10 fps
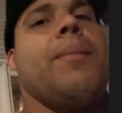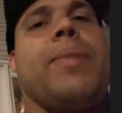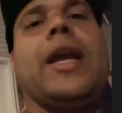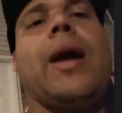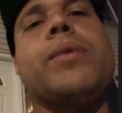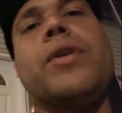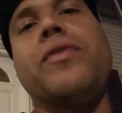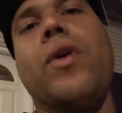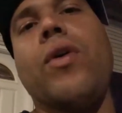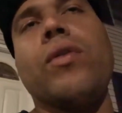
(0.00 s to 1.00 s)
Pick up the
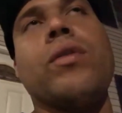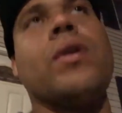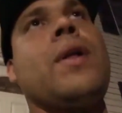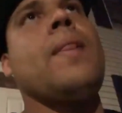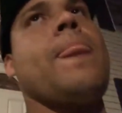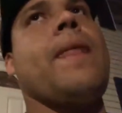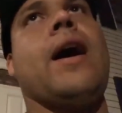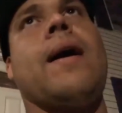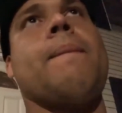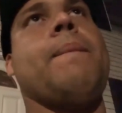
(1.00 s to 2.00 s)
phone.
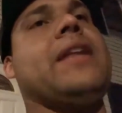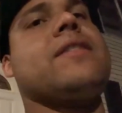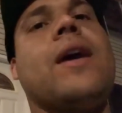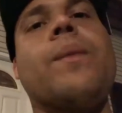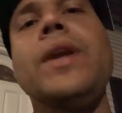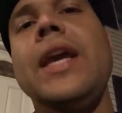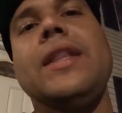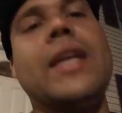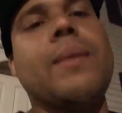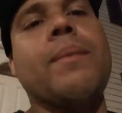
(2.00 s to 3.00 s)
By the time we get
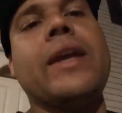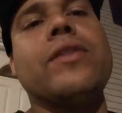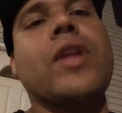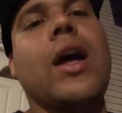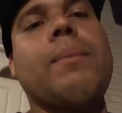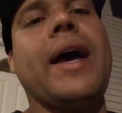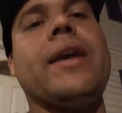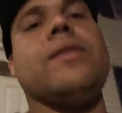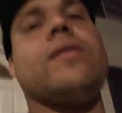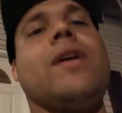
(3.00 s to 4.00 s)
there, it might stop by
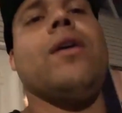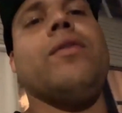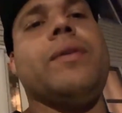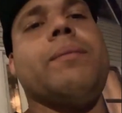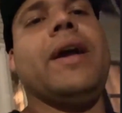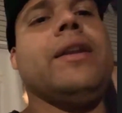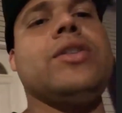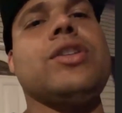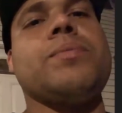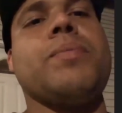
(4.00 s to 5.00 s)
itself. It might have
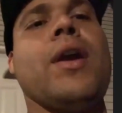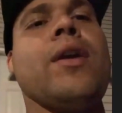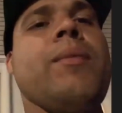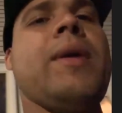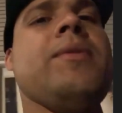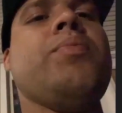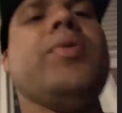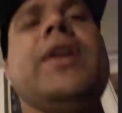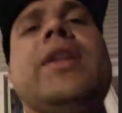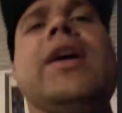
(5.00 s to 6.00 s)
just burned, or maybe you
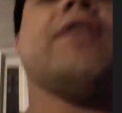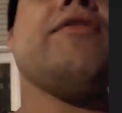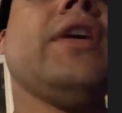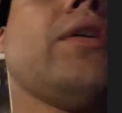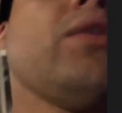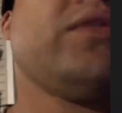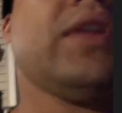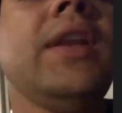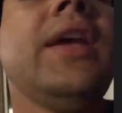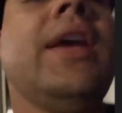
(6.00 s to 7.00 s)
put it in the oven and close
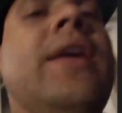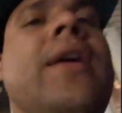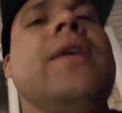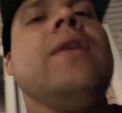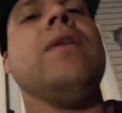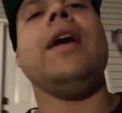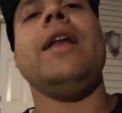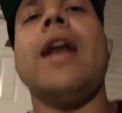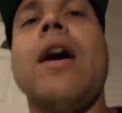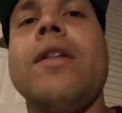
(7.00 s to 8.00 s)
the lid,
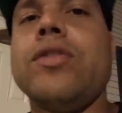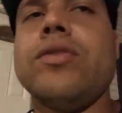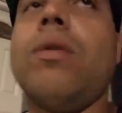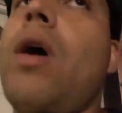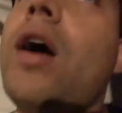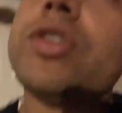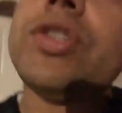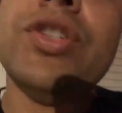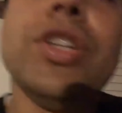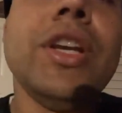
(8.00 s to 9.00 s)
and now there's no
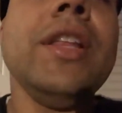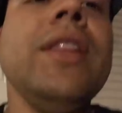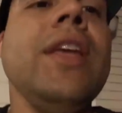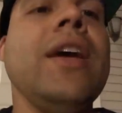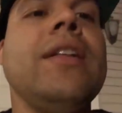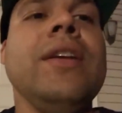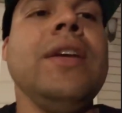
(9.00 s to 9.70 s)
oxygen in there.